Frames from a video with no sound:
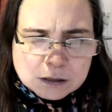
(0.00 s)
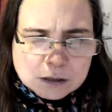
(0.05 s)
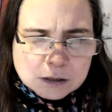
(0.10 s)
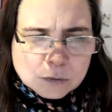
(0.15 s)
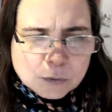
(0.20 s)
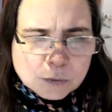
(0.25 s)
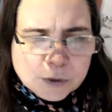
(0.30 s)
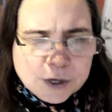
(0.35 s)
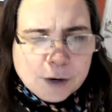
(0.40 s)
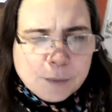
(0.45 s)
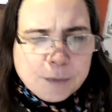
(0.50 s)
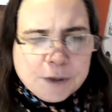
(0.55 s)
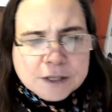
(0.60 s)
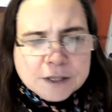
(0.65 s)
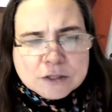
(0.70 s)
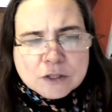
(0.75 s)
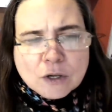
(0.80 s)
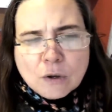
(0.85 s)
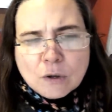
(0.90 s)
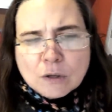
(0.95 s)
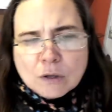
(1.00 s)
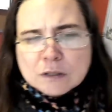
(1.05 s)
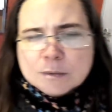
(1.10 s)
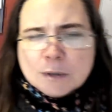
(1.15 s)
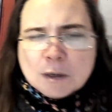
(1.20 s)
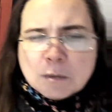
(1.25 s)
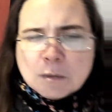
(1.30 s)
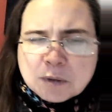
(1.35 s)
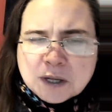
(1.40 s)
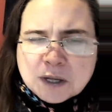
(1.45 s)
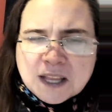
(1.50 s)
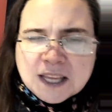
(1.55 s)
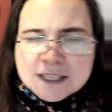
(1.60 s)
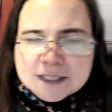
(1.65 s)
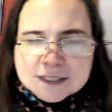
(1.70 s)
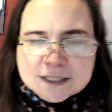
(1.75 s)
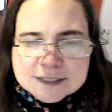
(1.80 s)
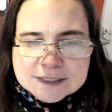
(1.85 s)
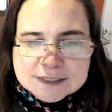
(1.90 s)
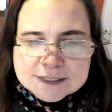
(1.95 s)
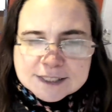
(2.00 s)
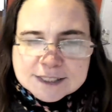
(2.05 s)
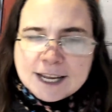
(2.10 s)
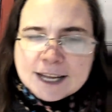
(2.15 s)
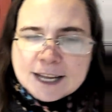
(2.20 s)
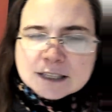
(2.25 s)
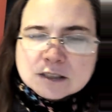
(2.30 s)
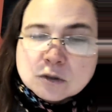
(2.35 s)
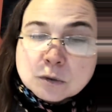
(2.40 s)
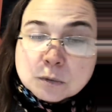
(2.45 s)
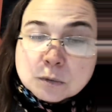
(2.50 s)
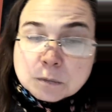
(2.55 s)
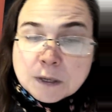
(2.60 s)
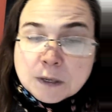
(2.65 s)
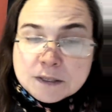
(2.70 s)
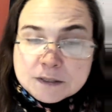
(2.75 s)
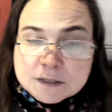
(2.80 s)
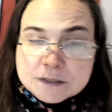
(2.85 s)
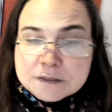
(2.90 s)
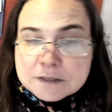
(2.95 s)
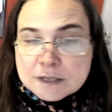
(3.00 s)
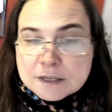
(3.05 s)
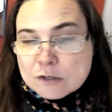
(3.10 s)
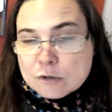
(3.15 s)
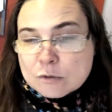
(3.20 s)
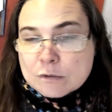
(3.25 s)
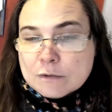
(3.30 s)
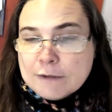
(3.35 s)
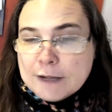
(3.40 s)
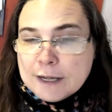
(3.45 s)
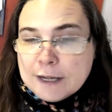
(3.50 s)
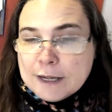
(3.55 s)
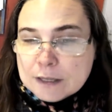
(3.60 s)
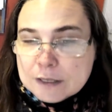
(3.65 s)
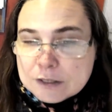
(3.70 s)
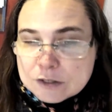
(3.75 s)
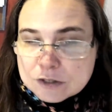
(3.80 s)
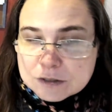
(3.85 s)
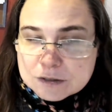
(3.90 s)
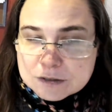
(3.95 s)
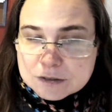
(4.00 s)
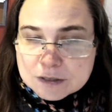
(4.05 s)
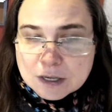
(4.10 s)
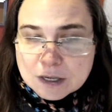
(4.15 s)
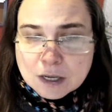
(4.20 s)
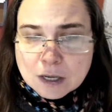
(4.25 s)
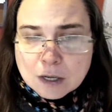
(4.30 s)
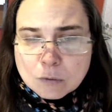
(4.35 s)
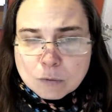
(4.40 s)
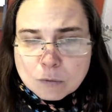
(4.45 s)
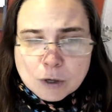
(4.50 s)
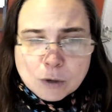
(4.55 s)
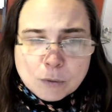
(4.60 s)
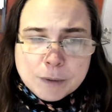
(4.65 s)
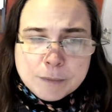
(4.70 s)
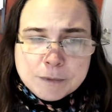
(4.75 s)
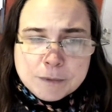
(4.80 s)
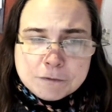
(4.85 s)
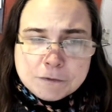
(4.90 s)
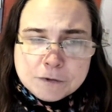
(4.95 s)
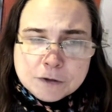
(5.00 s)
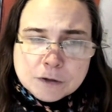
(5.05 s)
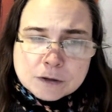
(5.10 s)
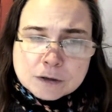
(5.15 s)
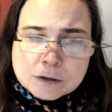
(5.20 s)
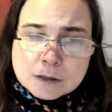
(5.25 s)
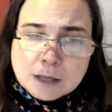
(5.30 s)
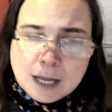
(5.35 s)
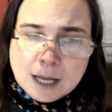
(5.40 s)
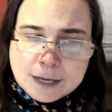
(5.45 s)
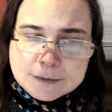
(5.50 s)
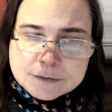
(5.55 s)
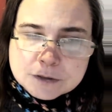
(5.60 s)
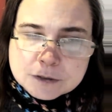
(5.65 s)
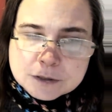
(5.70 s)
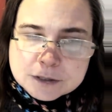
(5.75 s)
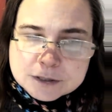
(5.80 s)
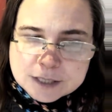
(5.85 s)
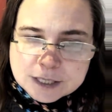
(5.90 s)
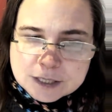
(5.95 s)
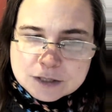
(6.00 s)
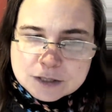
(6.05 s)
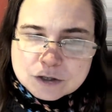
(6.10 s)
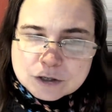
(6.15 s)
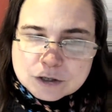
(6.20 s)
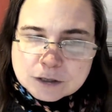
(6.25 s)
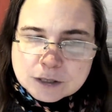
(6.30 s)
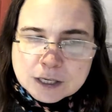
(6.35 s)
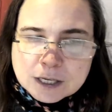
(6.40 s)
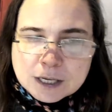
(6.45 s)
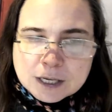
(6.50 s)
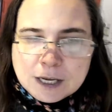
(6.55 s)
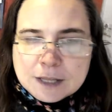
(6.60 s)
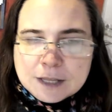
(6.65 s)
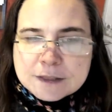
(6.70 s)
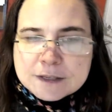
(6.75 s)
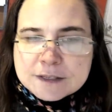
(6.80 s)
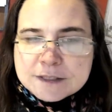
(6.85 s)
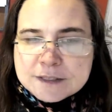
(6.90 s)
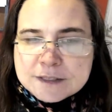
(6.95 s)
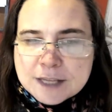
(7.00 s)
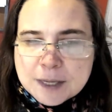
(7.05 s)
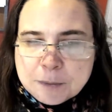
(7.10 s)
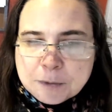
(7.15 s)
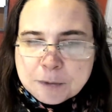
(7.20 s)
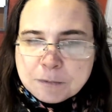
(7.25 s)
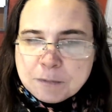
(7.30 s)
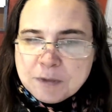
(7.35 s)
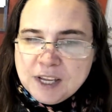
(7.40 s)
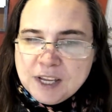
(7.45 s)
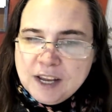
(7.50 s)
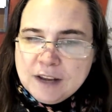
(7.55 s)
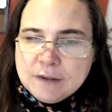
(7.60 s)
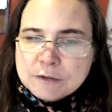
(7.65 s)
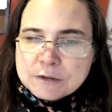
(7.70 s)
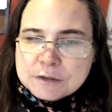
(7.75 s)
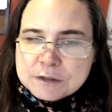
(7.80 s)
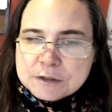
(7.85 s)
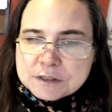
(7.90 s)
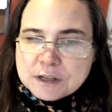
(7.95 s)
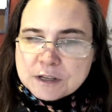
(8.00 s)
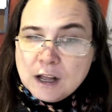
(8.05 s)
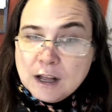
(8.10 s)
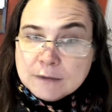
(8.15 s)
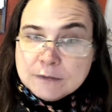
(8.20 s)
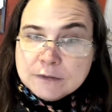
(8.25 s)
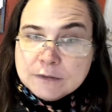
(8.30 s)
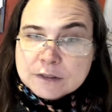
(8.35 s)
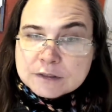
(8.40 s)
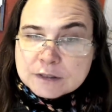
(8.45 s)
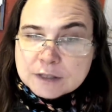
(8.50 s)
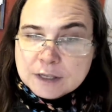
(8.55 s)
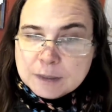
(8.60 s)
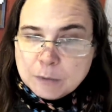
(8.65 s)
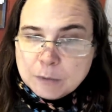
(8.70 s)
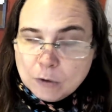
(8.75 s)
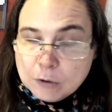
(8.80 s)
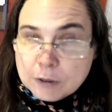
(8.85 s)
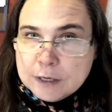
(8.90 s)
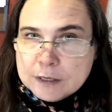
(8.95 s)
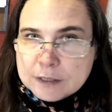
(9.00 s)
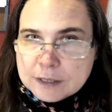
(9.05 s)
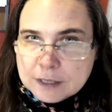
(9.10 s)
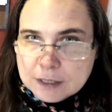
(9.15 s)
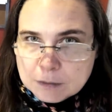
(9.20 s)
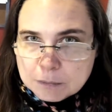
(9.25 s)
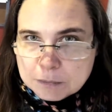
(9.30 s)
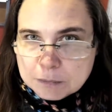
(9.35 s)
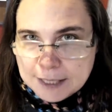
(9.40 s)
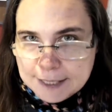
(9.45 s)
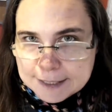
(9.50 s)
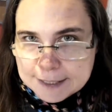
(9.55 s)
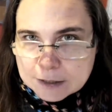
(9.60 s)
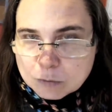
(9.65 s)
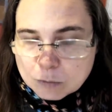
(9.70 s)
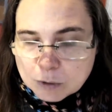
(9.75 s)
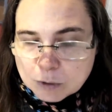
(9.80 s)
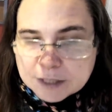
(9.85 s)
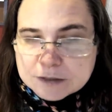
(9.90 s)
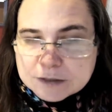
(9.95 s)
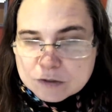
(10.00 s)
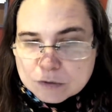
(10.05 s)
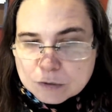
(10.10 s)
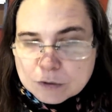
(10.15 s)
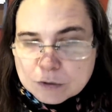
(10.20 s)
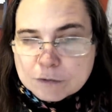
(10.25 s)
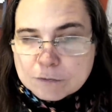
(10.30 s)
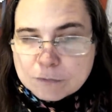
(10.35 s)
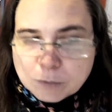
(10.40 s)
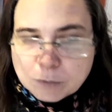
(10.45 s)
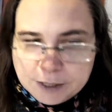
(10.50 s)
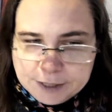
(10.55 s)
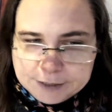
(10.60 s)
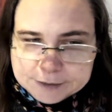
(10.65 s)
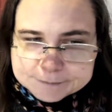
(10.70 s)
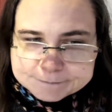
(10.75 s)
We are being told about blatant attacks, horrendous sexual violations, where women feel their lives are in danger, and this type of behavior is obviously abhorrent in a black and white sort of way.